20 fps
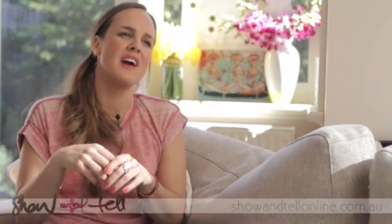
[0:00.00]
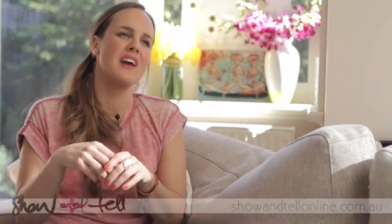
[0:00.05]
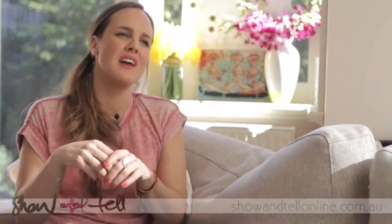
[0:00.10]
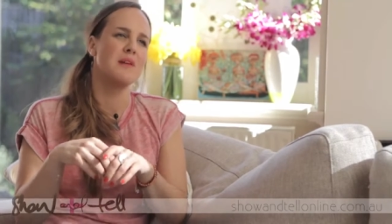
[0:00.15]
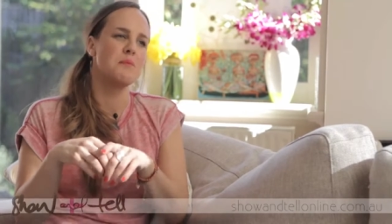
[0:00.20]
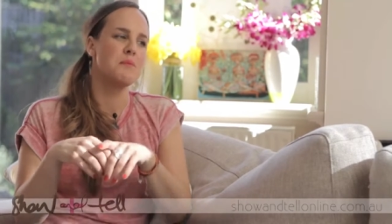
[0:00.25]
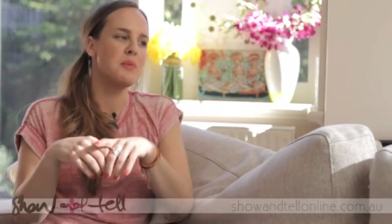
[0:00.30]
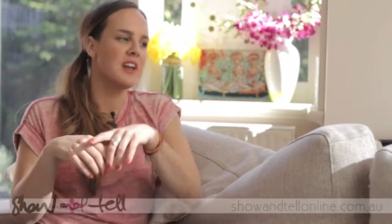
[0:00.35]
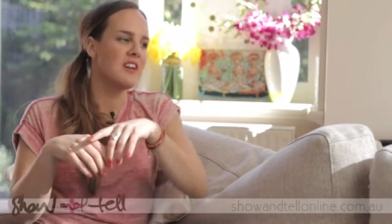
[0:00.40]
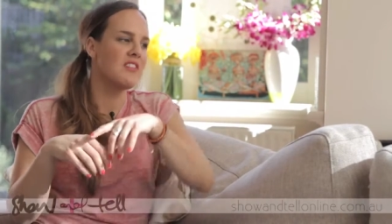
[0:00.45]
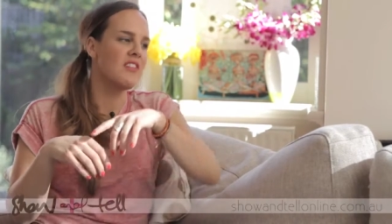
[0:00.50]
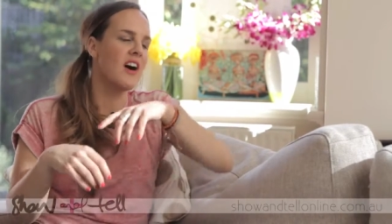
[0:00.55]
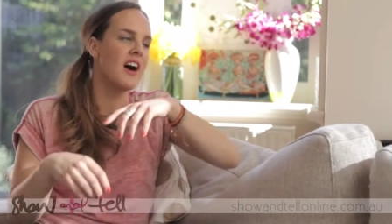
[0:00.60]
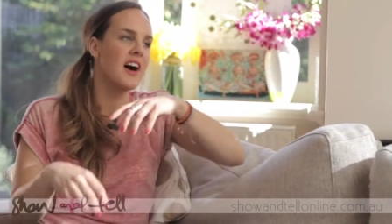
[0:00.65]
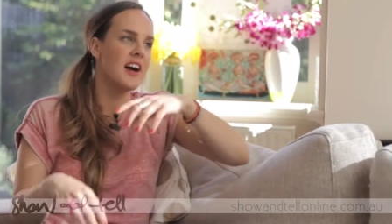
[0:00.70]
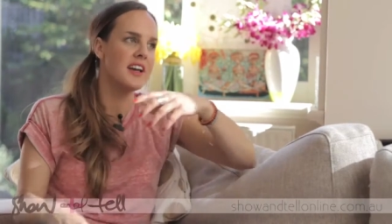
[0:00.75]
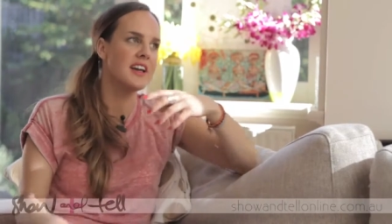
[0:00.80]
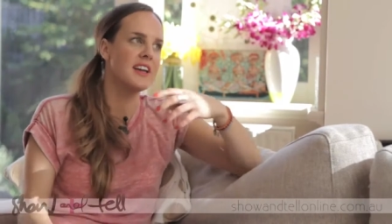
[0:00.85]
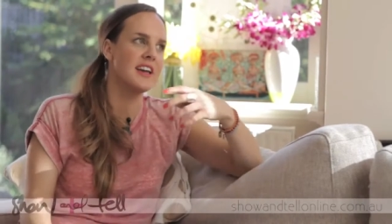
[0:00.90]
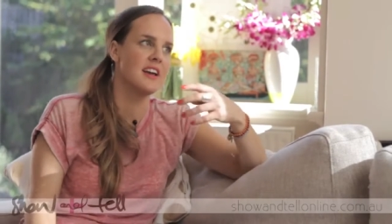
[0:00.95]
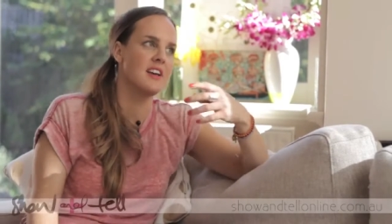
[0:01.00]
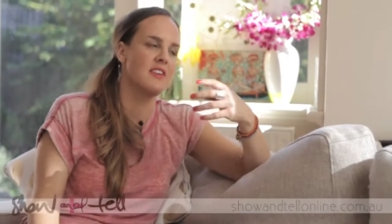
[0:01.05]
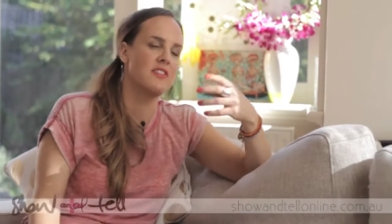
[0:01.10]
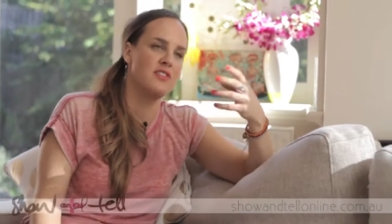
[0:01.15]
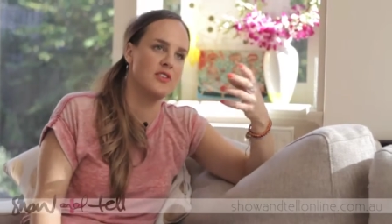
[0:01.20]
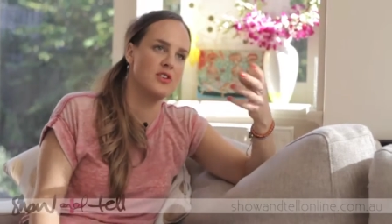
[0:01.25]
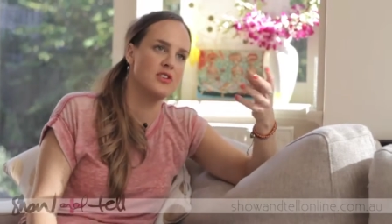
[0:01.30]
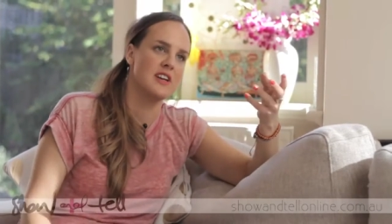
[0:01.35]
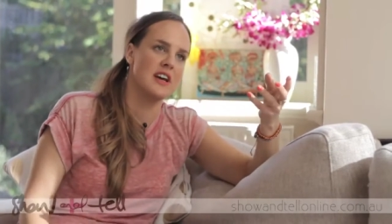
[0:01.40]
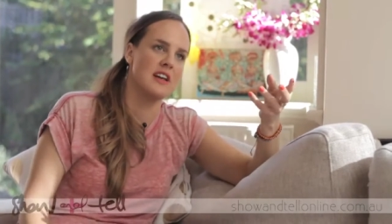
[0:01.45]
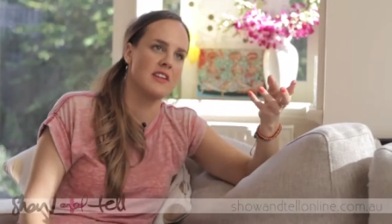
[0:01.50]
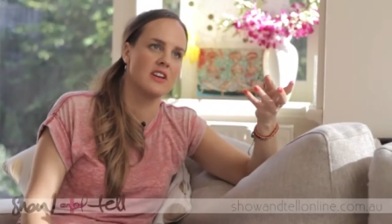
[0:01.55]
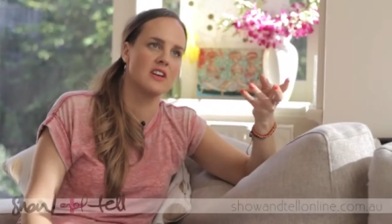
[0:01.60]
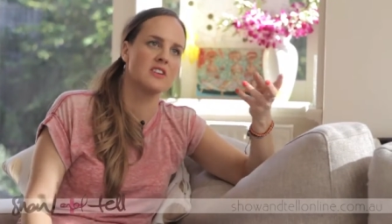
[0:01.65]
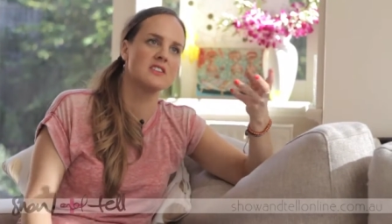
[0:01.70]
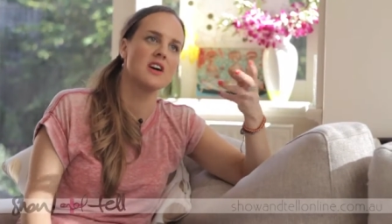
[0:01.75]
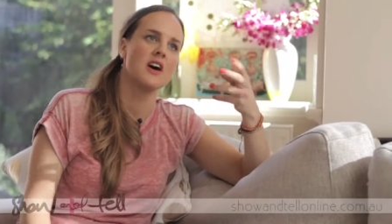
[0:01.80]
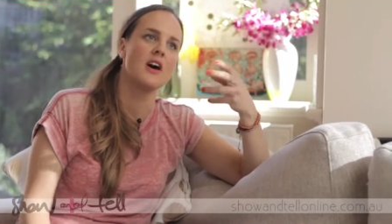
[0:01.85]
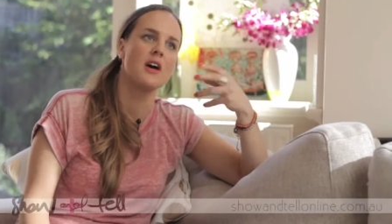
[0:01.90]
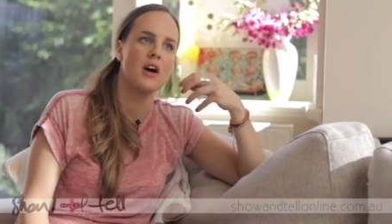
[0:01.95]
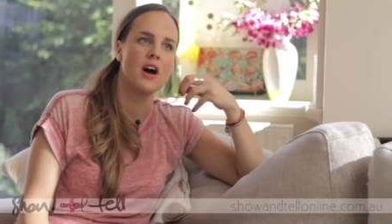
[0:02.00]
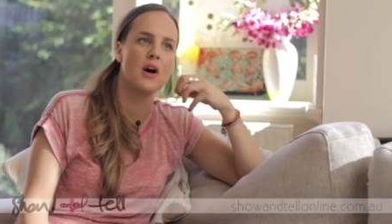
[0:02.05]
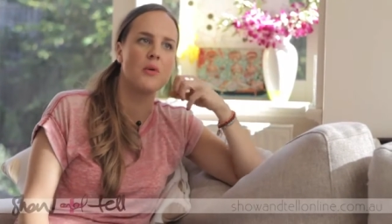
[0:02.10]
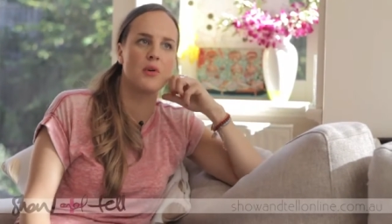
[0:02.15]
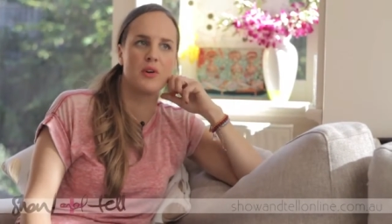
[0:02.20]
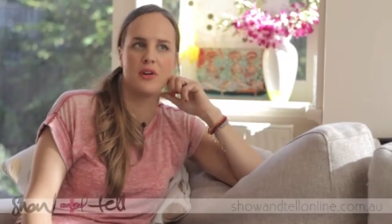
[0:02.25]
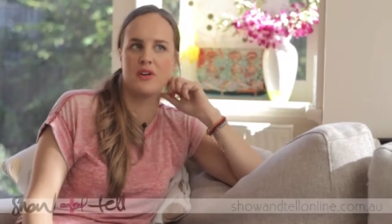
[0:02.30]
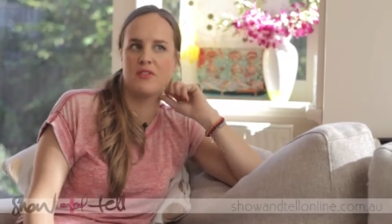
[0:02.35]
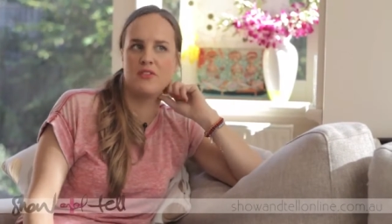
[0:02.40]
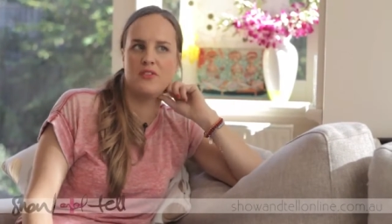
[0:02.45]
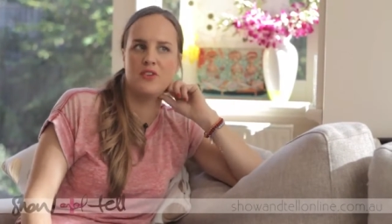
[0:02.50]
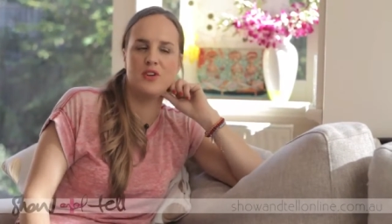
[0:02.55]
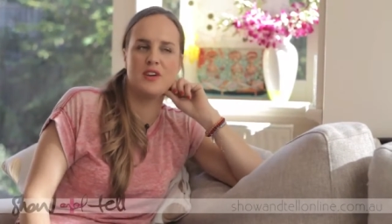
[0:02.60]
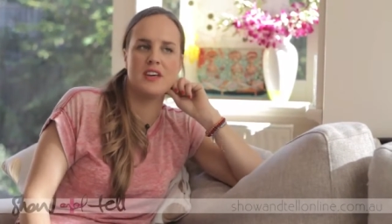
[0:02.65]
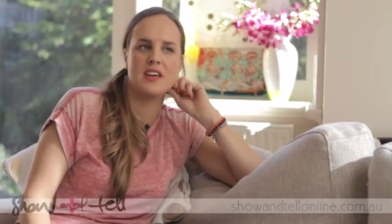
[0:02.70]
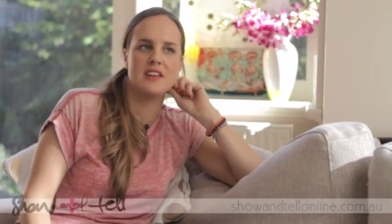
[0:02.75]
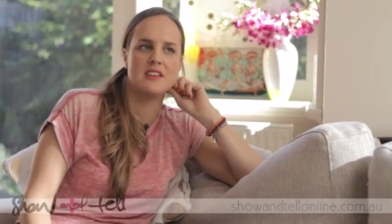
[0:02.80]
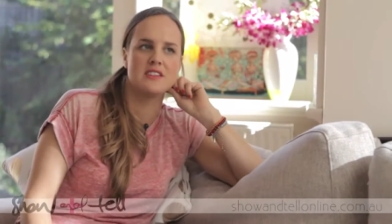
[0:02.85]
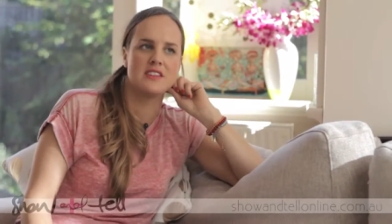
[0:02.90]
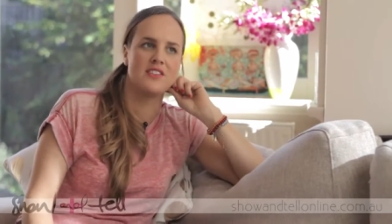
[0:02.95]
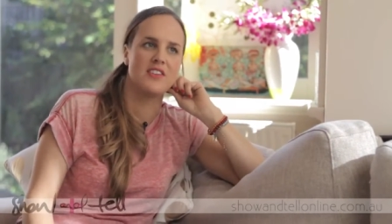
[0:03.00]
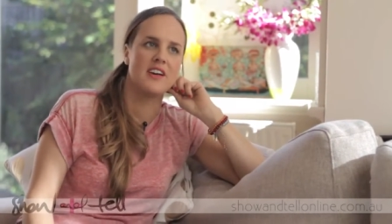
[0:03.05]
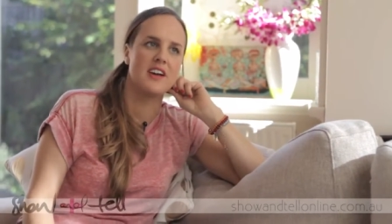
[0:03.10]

Yeah. But if I get a few down, because I, I want a few kids, if